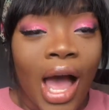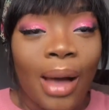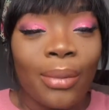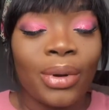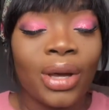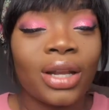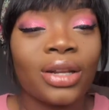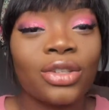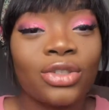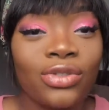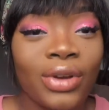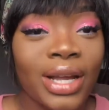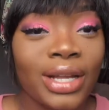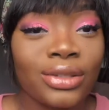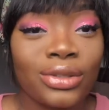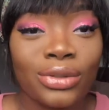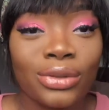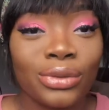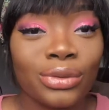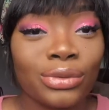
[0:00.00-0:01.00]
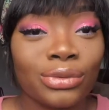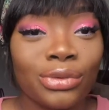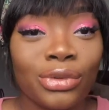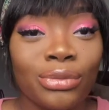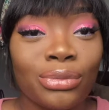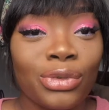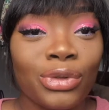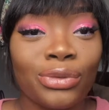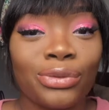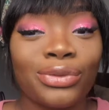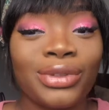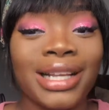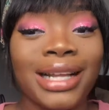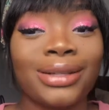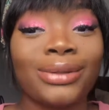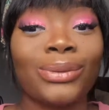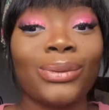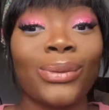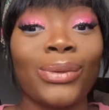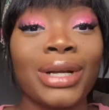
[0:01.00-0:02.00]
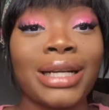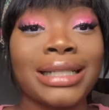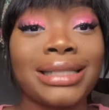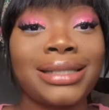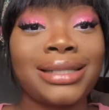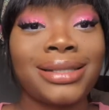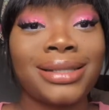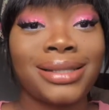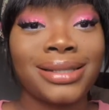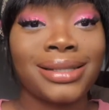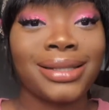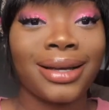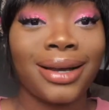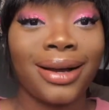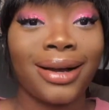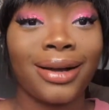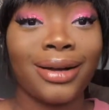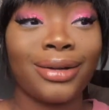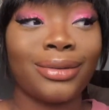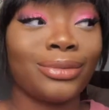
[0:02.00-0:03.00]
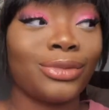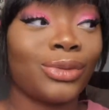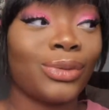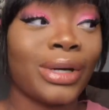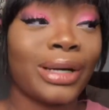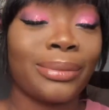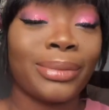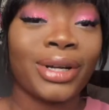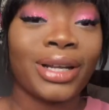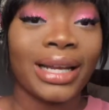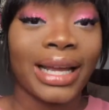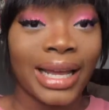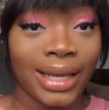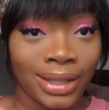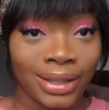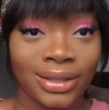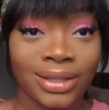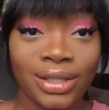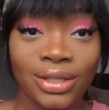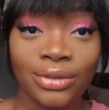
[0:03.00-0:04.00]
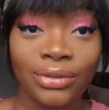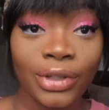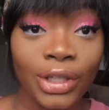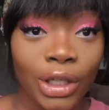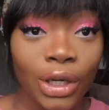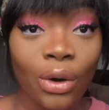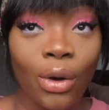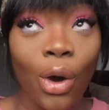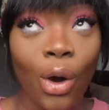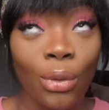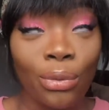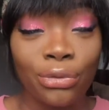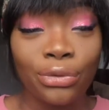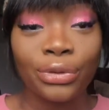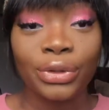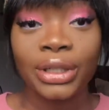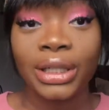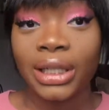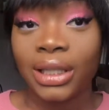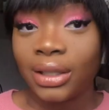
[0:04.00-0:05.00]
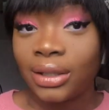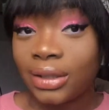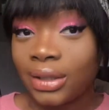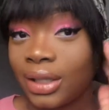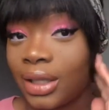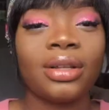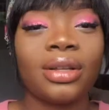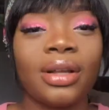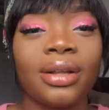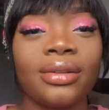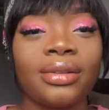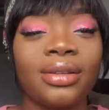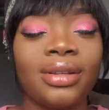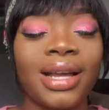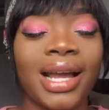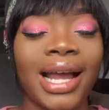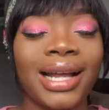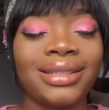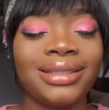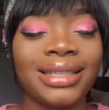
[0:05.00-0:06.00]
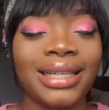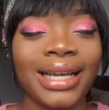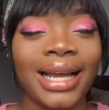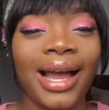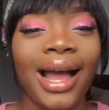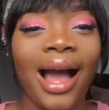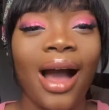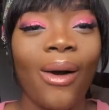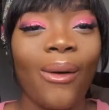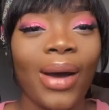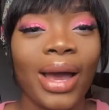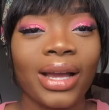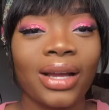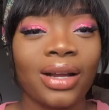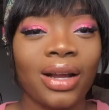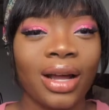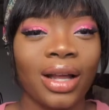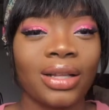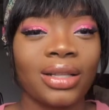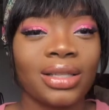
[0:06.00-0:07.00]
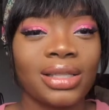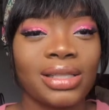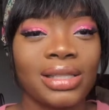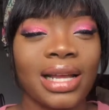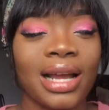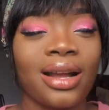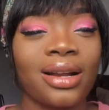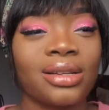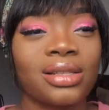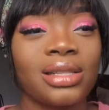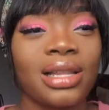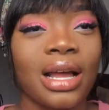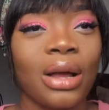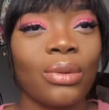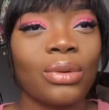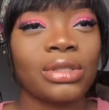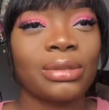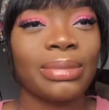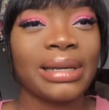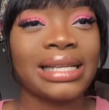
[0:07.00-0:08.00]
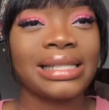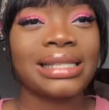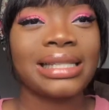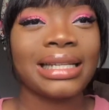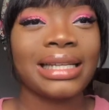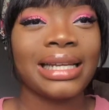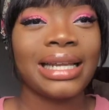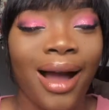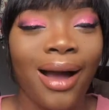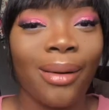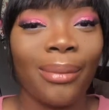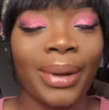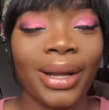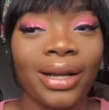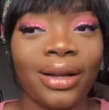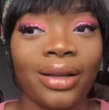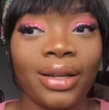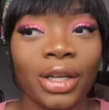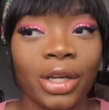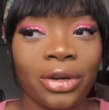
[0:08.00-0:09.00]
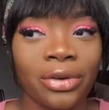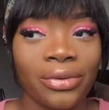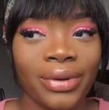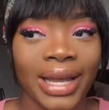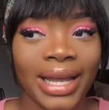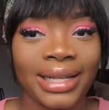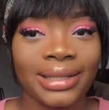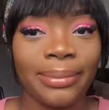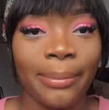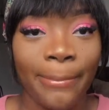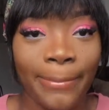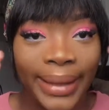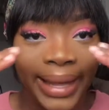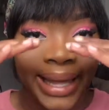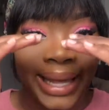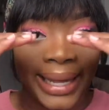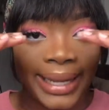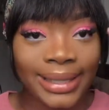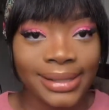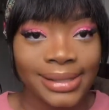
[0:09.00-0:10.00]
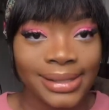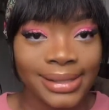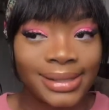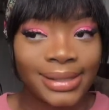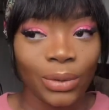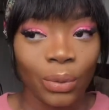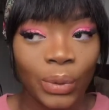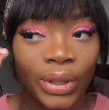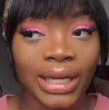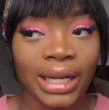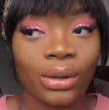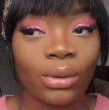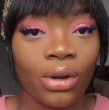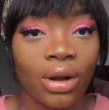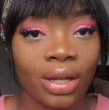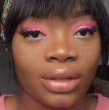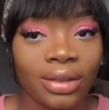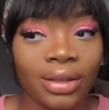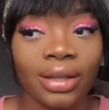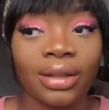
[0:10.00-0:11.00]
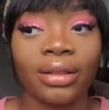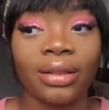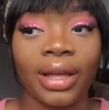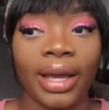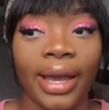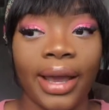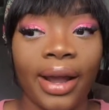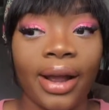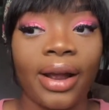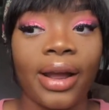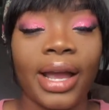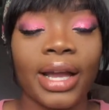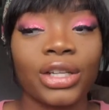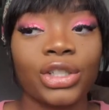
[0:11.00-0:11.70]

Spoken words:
I'm gonna try to remove that noise when I'm gonna edit this video, hopefully. The idea how I got this hairstyle was basically, how am I gonna create bangs without cutting the hair,